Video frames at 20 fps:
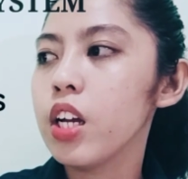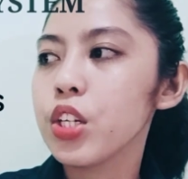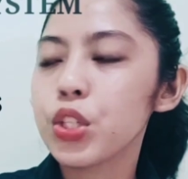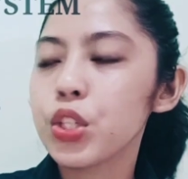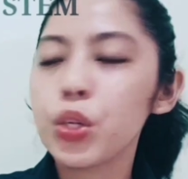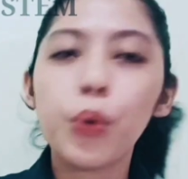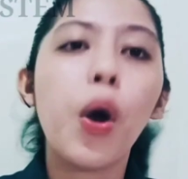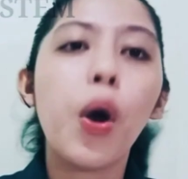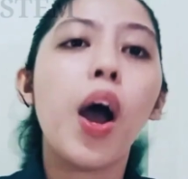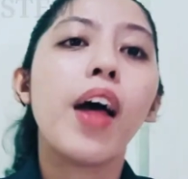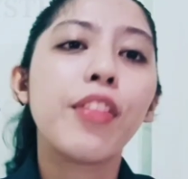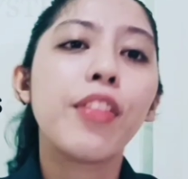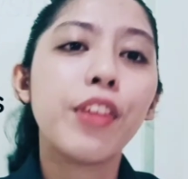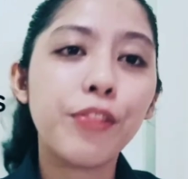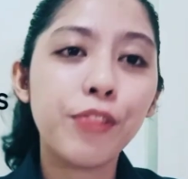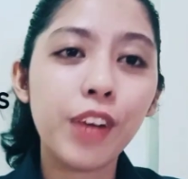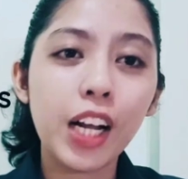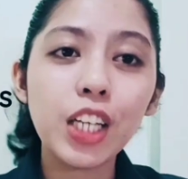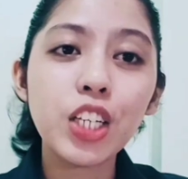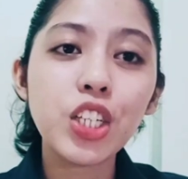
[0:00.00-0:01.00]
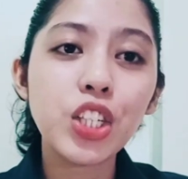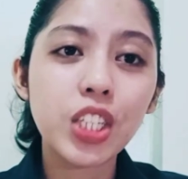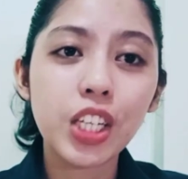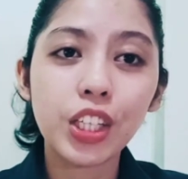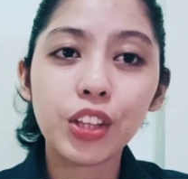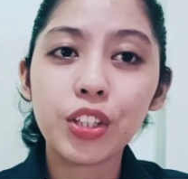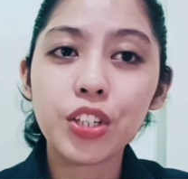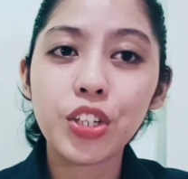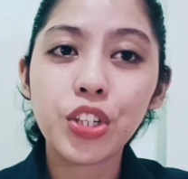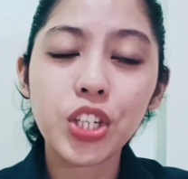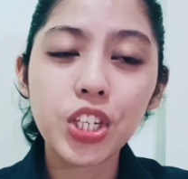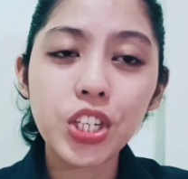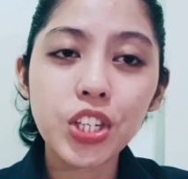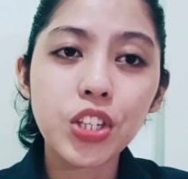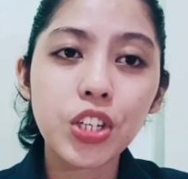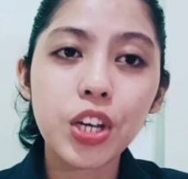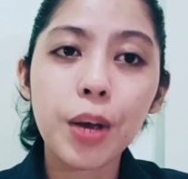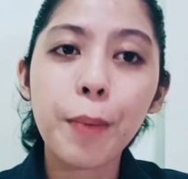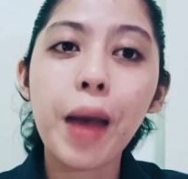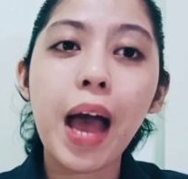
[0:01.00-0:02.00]
So the value-centered
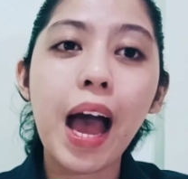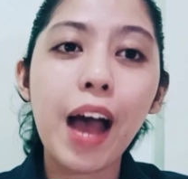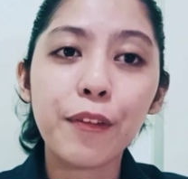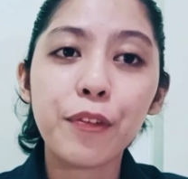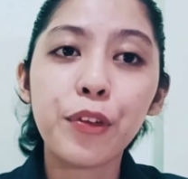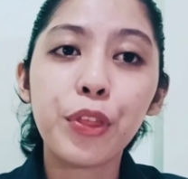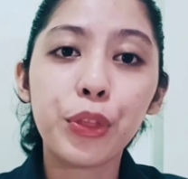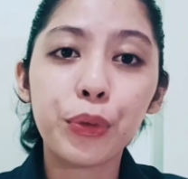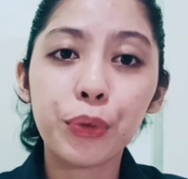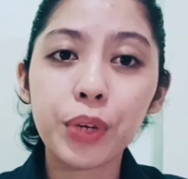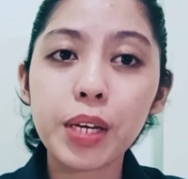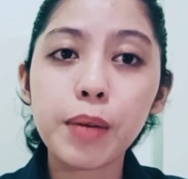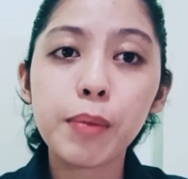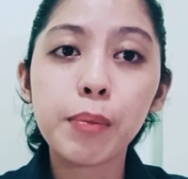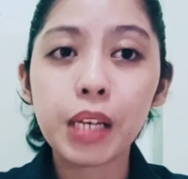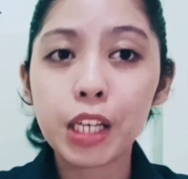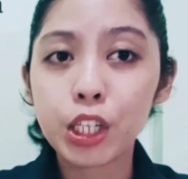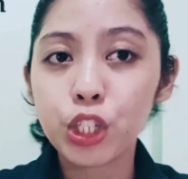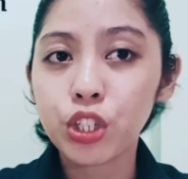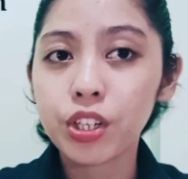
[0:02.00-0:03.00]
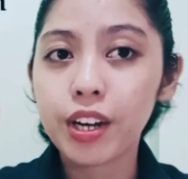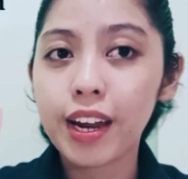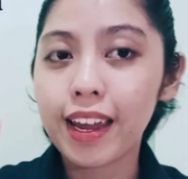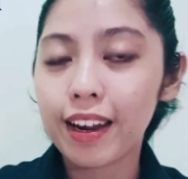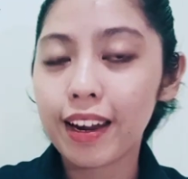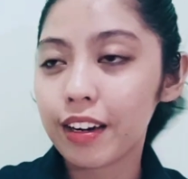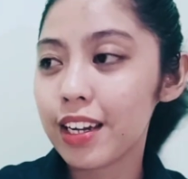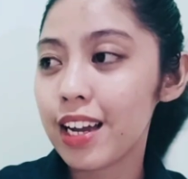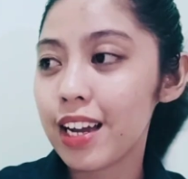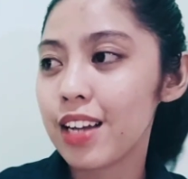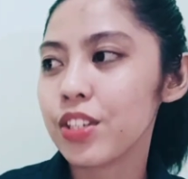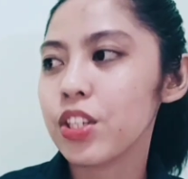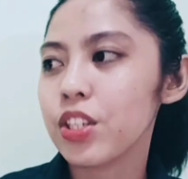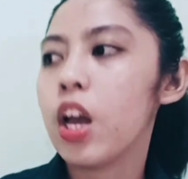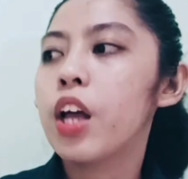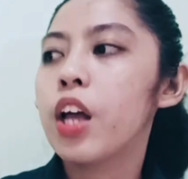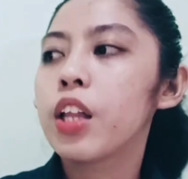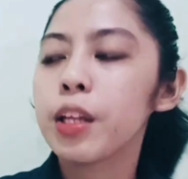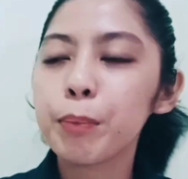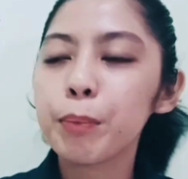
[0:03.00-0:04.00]
system have three major areas.
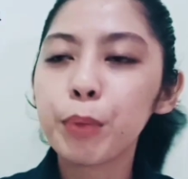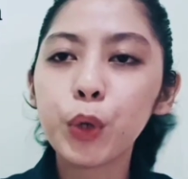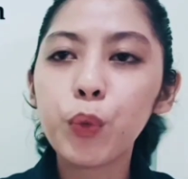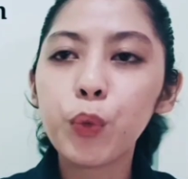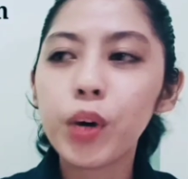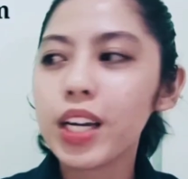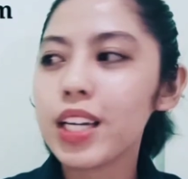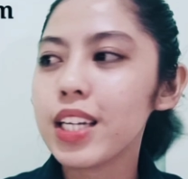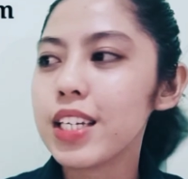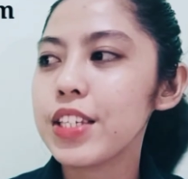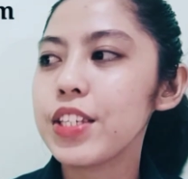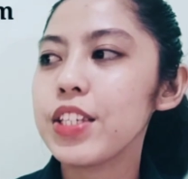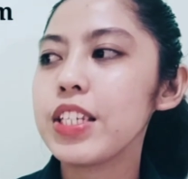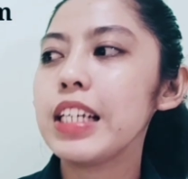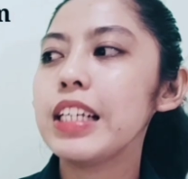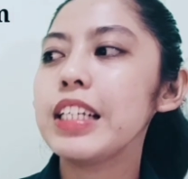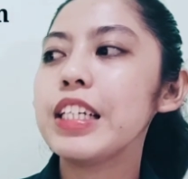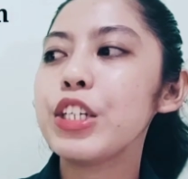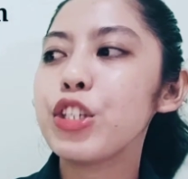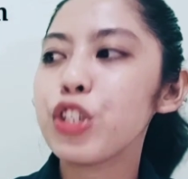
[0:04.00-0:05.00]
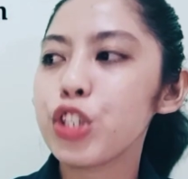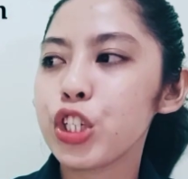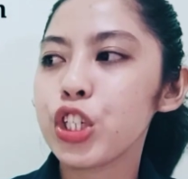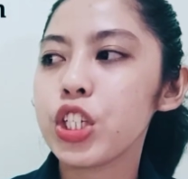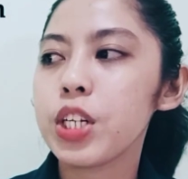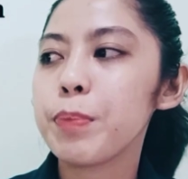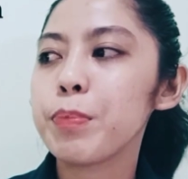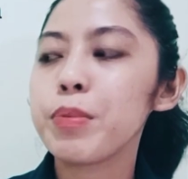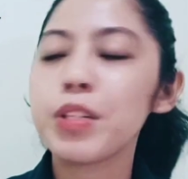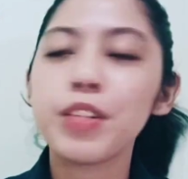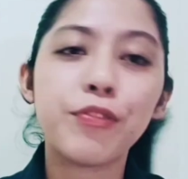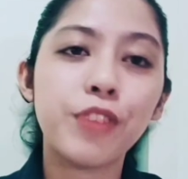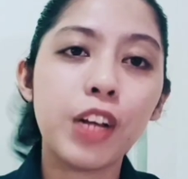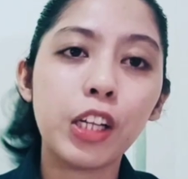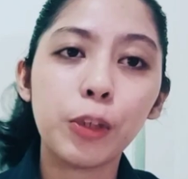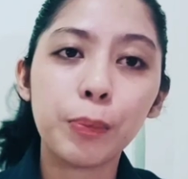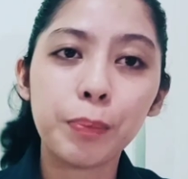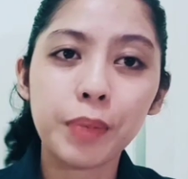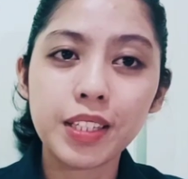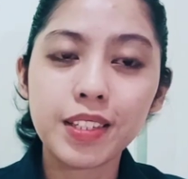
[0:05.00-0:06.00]
Number one is the leadership
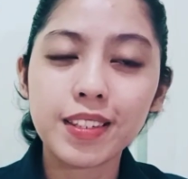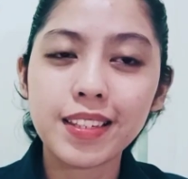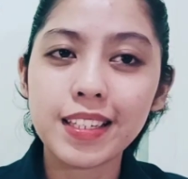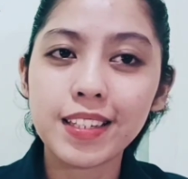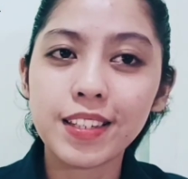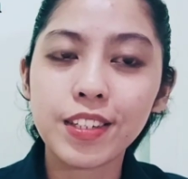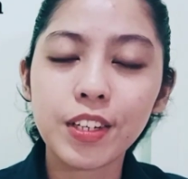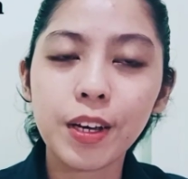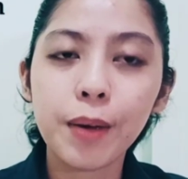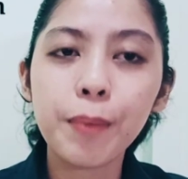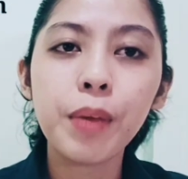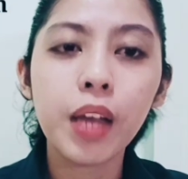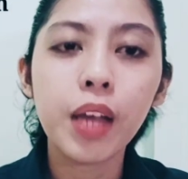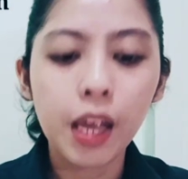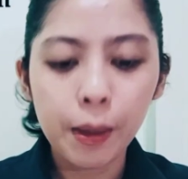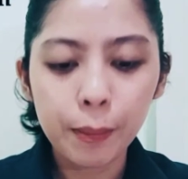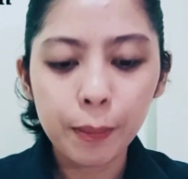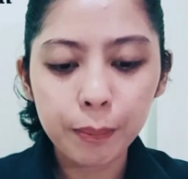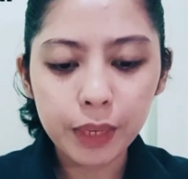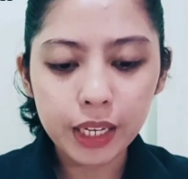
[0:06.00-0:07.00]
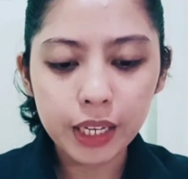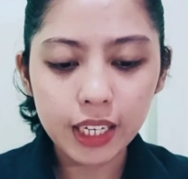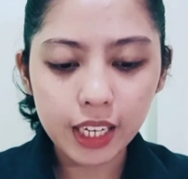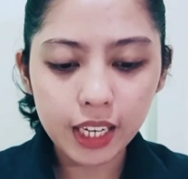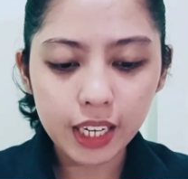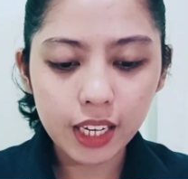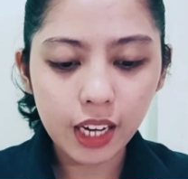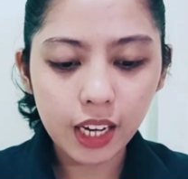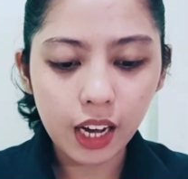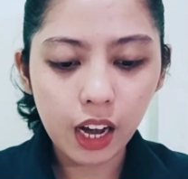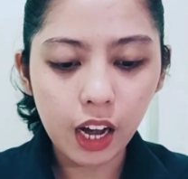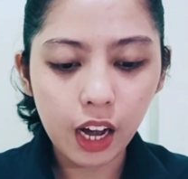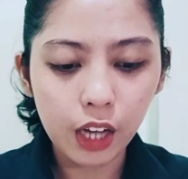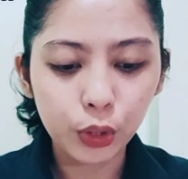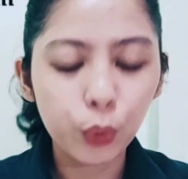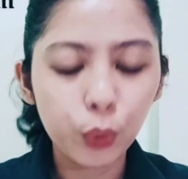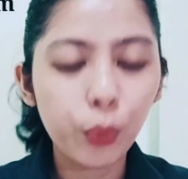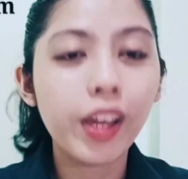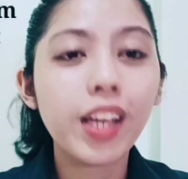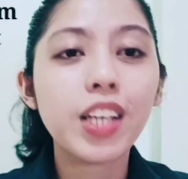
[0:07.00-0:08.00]
development system, meaning
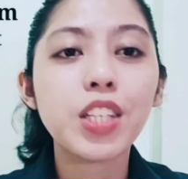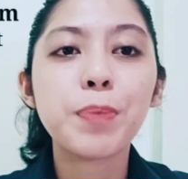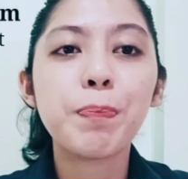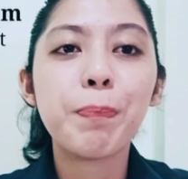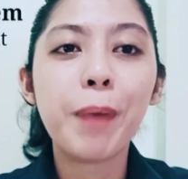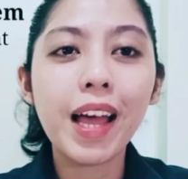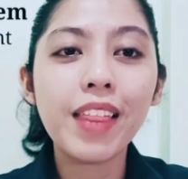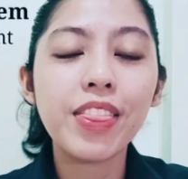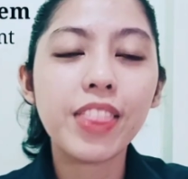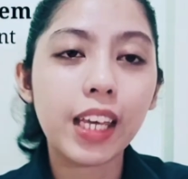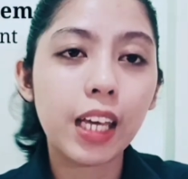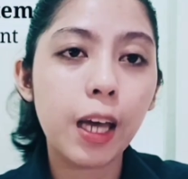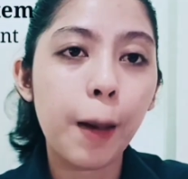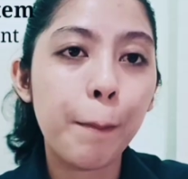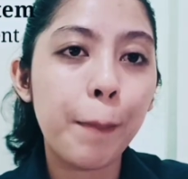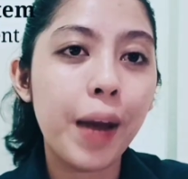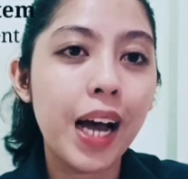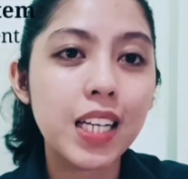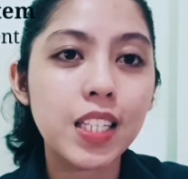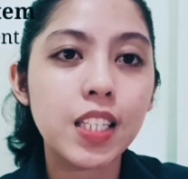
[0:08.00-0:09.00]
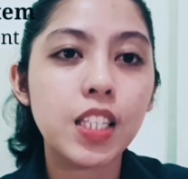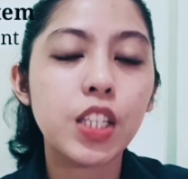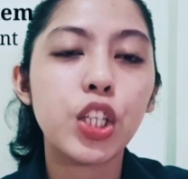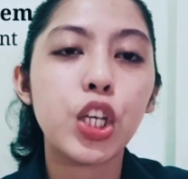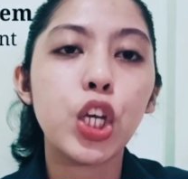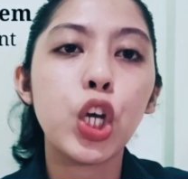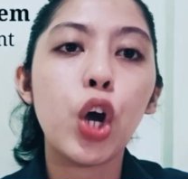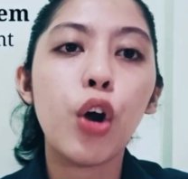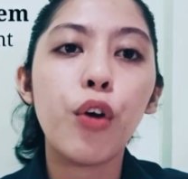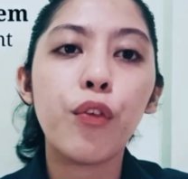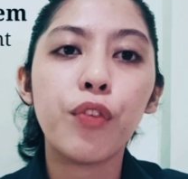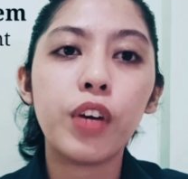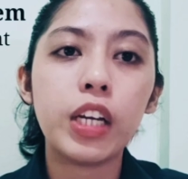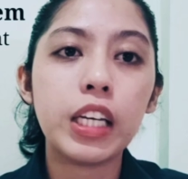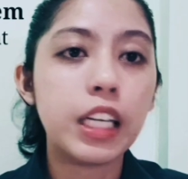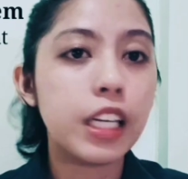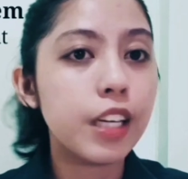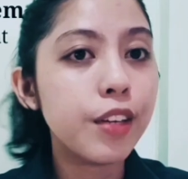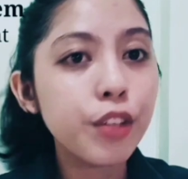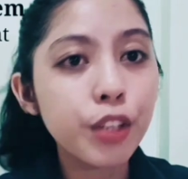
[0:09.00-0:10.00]
to expand the capacity of
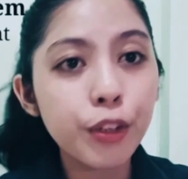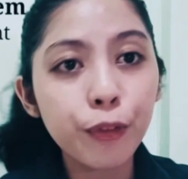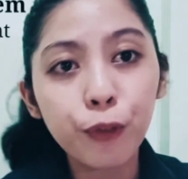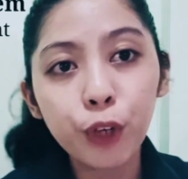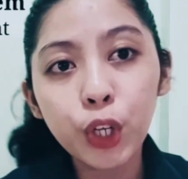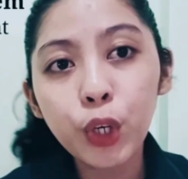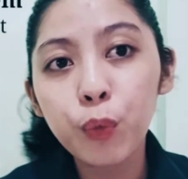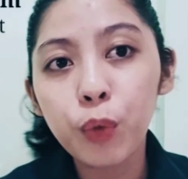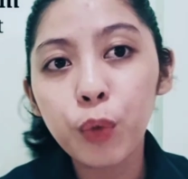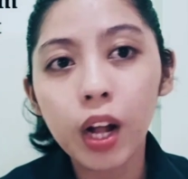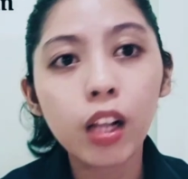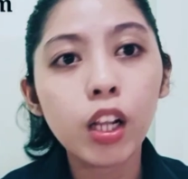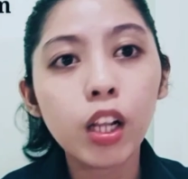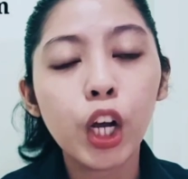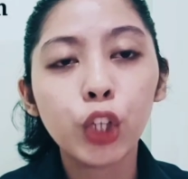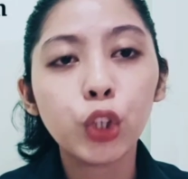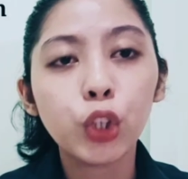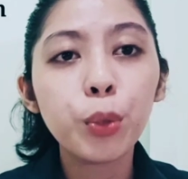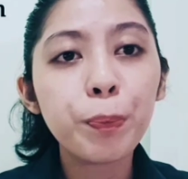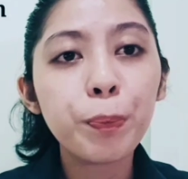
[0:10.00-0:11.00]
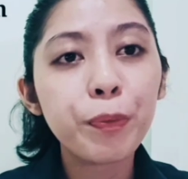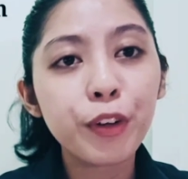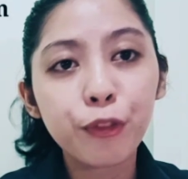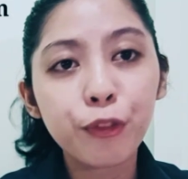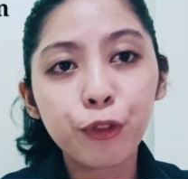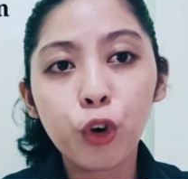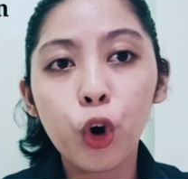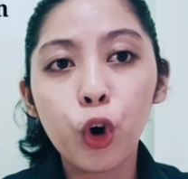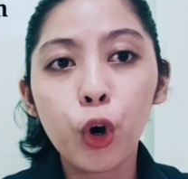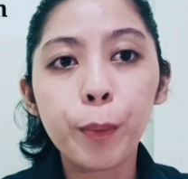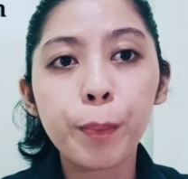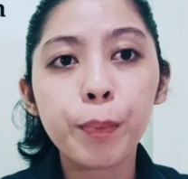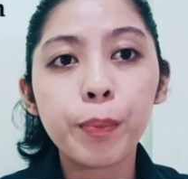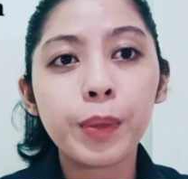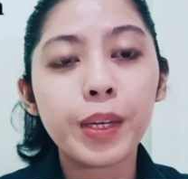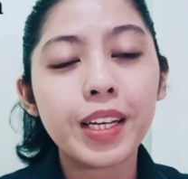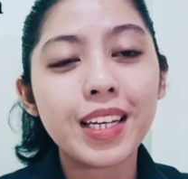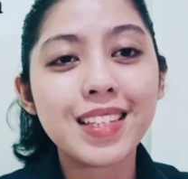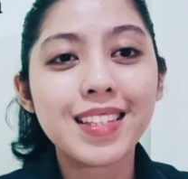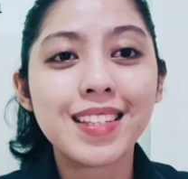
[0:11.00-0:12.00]
an individual to perform
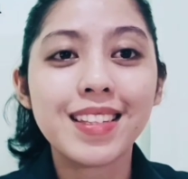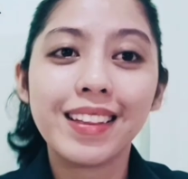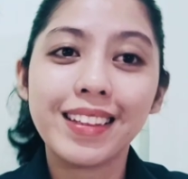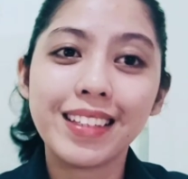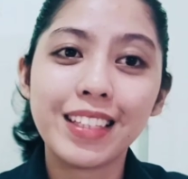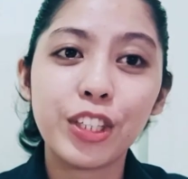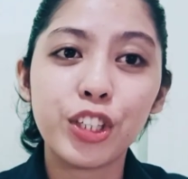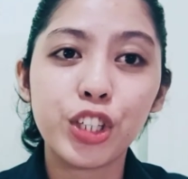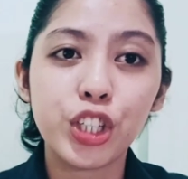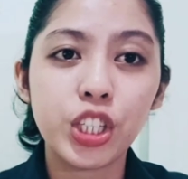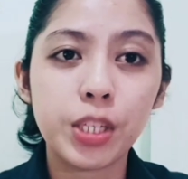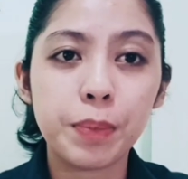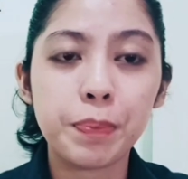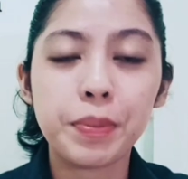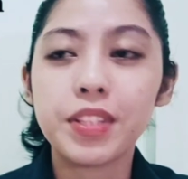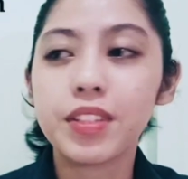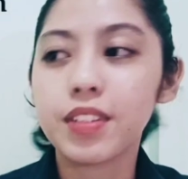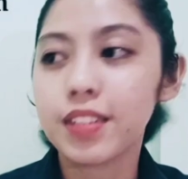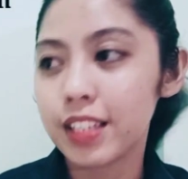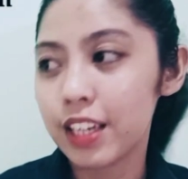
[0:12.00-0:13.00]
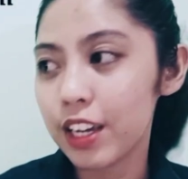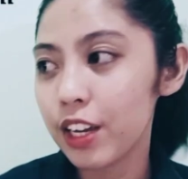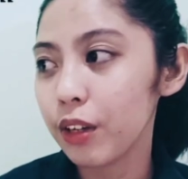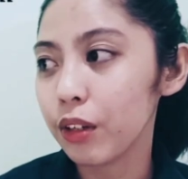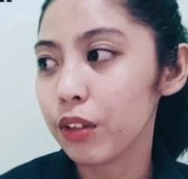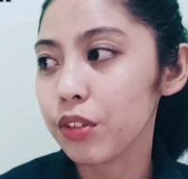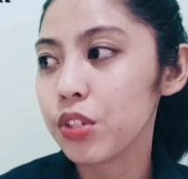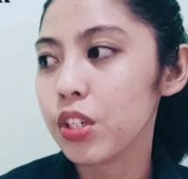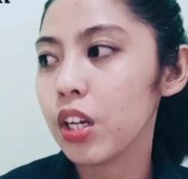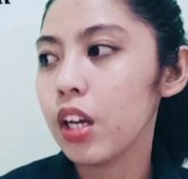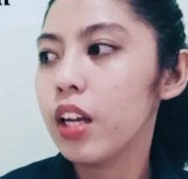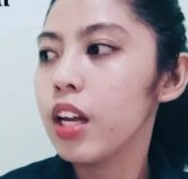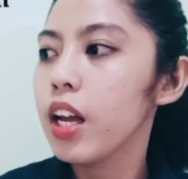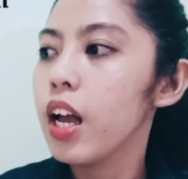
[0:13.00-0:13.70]
its leadership skills.